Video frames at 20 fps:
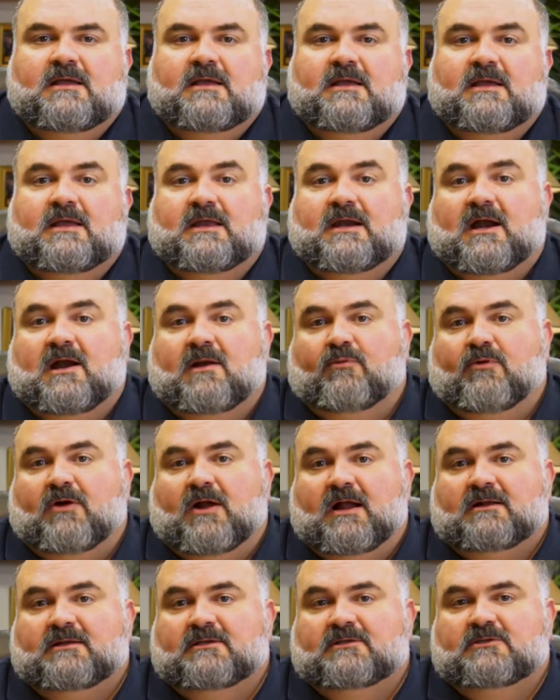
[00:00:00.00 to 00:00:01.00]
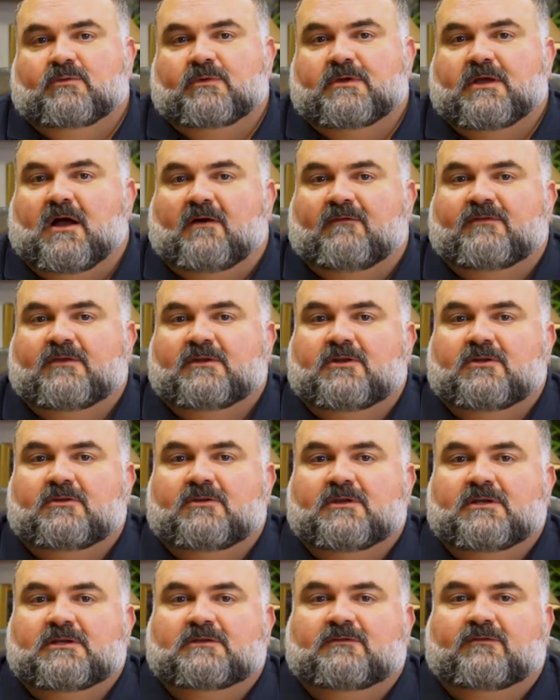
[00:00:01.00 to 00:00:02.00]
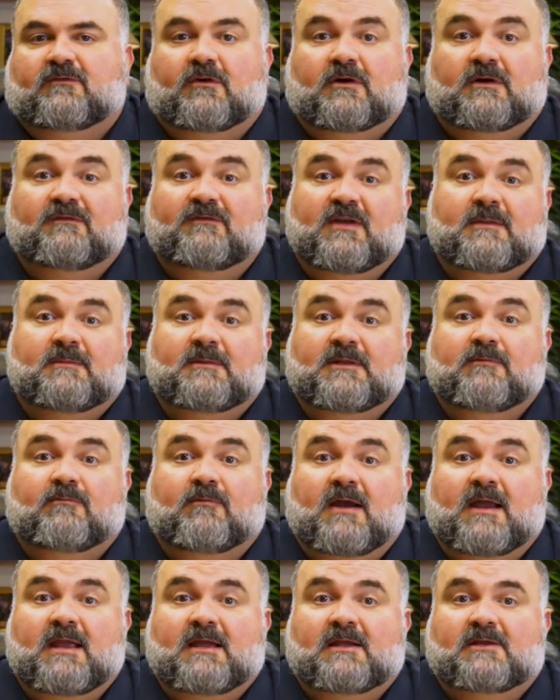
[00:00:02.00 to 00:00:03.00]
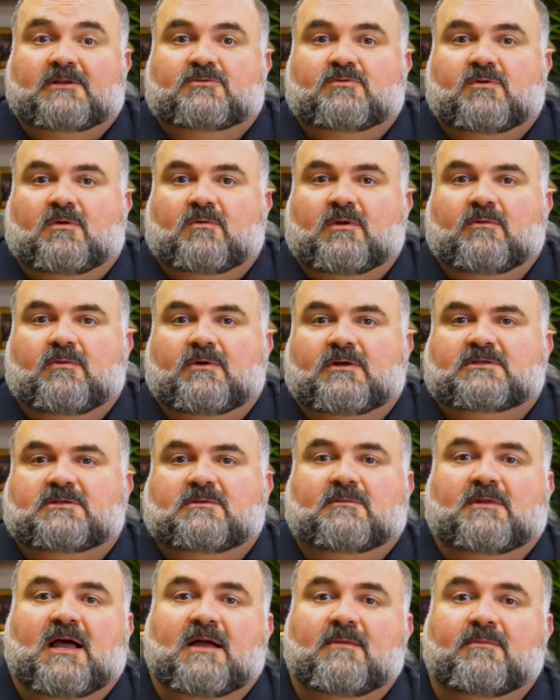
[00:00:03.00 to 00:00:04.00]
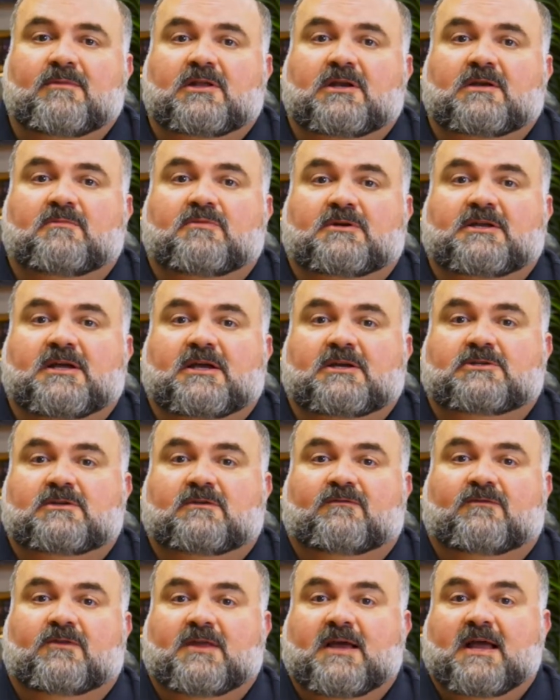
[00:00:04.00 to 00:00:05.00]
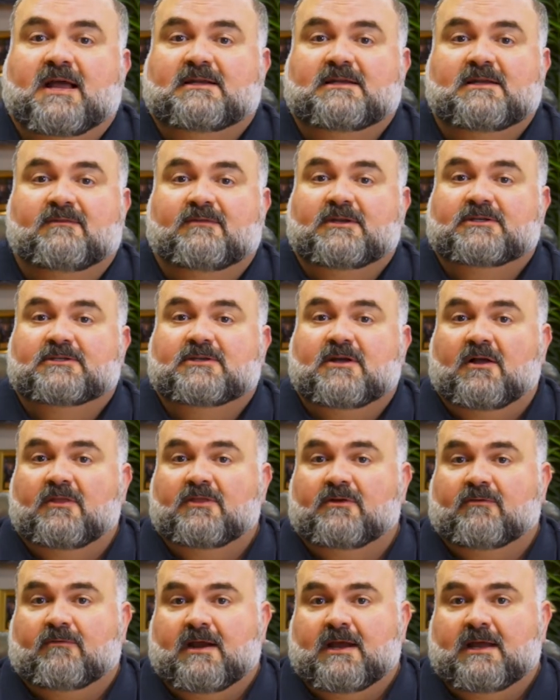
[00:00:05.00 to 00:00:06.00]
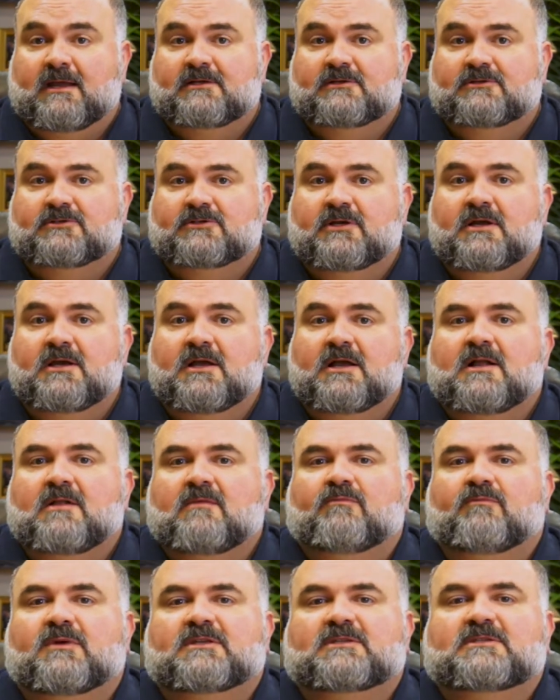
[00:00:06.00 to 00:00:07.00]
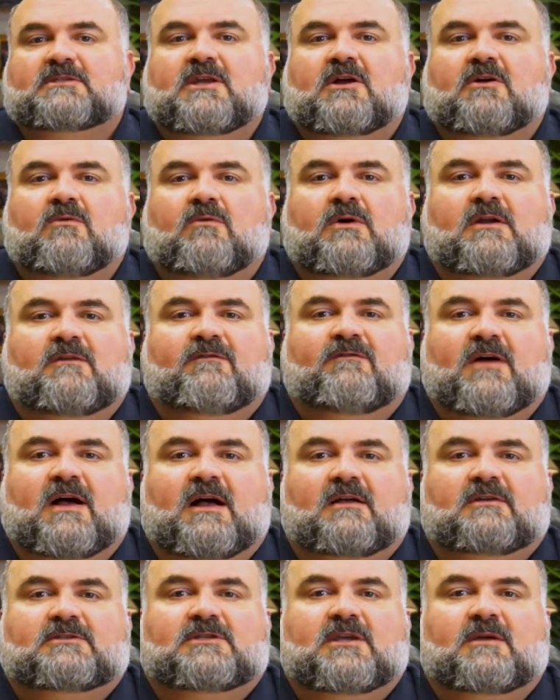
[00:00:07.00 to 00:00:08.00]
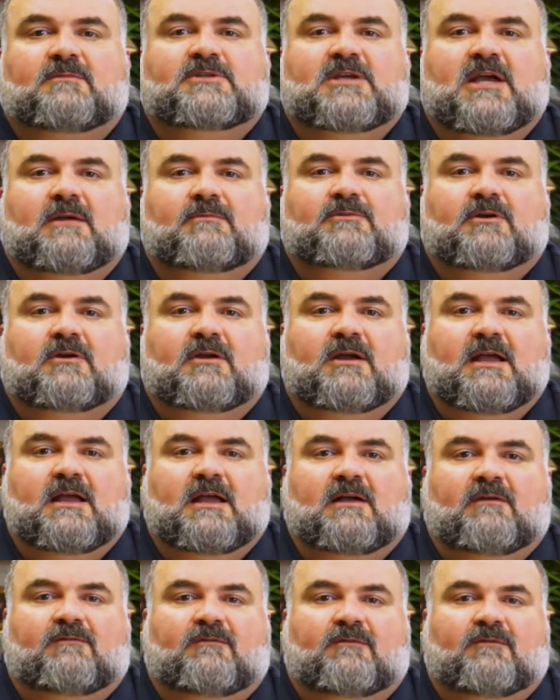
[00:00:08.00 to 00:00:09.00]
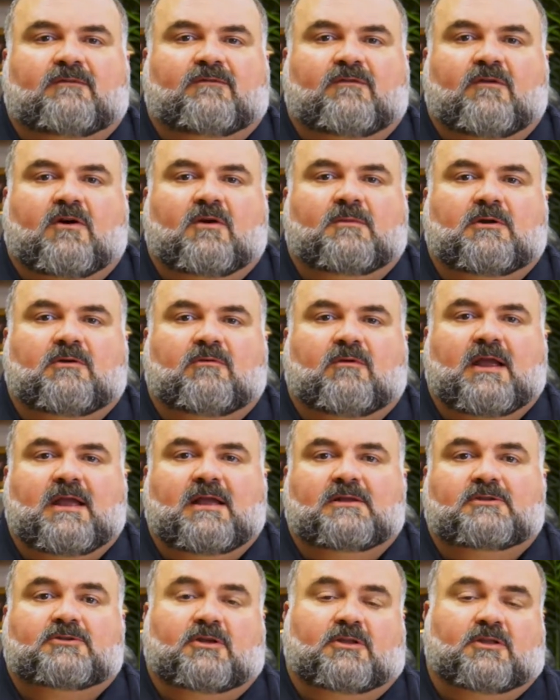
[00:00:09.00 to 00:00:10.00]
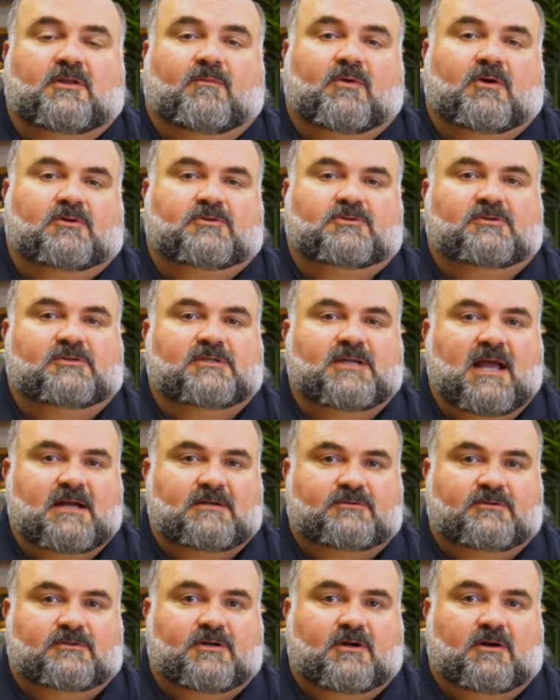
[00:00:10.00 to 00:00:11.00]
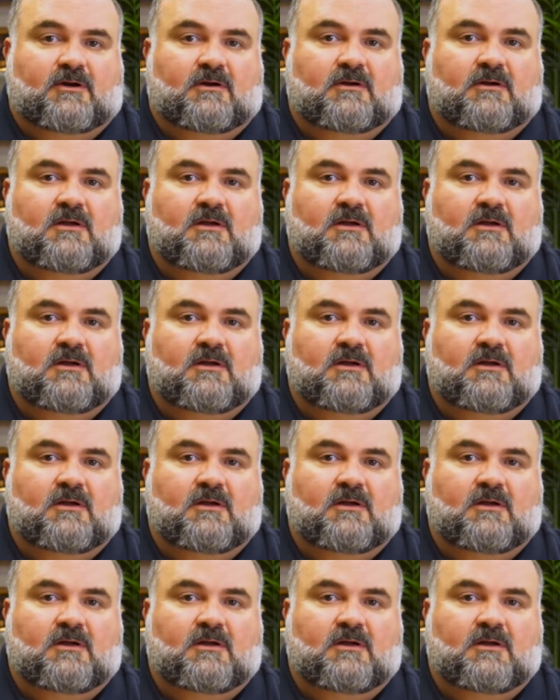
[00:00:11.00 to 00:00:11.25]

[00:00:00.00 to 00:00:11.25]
In our practice, we often do this for a family ranch where we want some liability protection for the activities on the ranch, but still want to file subchapter F, farm and ranch, on the personal tax return.